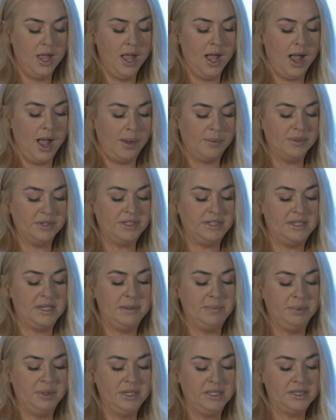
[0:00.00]
I was
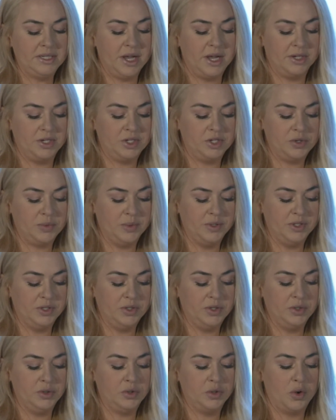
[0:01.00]
deeply touched when
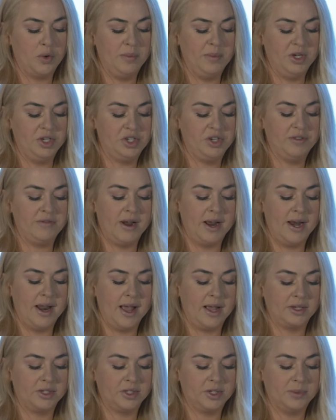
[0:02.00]
Sue told me she read
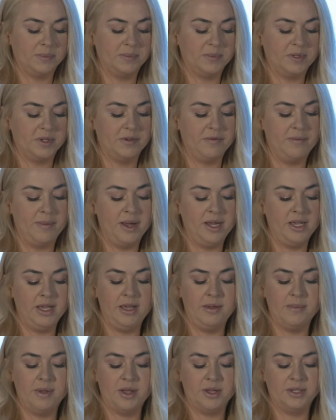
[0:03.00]
excerpts of my
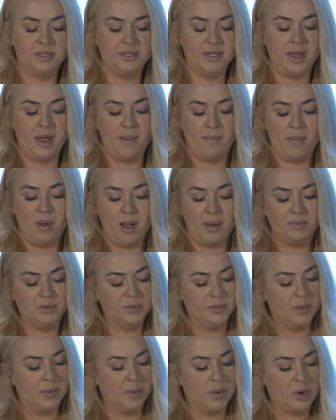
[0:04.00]
emails at Bob's
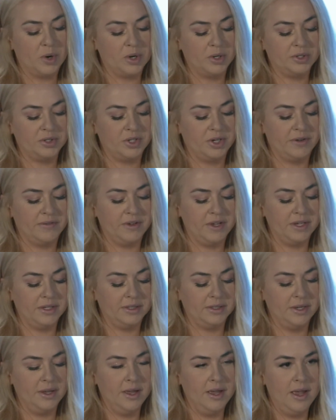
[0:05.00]
memorial
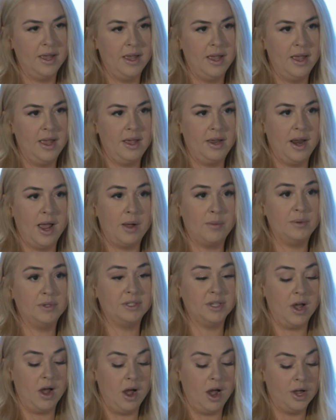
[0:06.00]
service, and I was
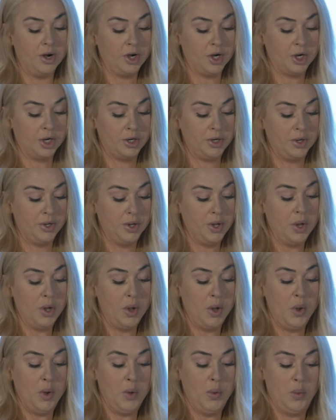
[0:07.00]
honored
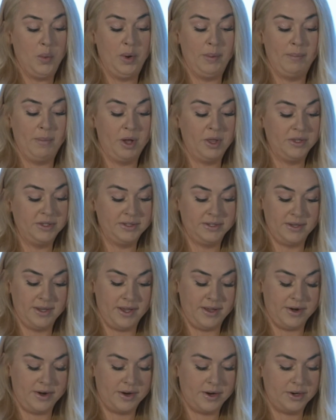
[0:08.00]
when months
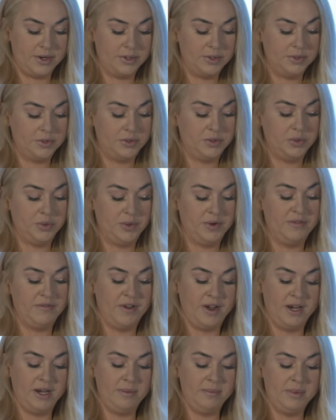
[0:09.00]
later, Sue
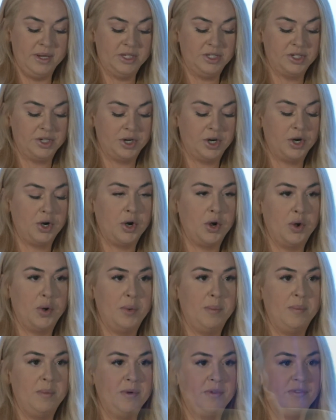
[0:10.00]
invited me to her
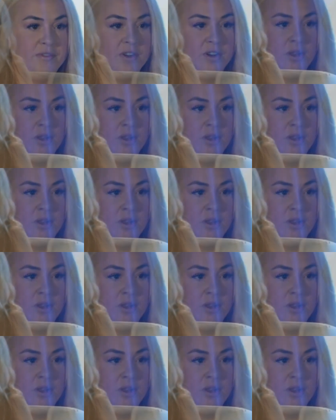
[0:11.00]
home for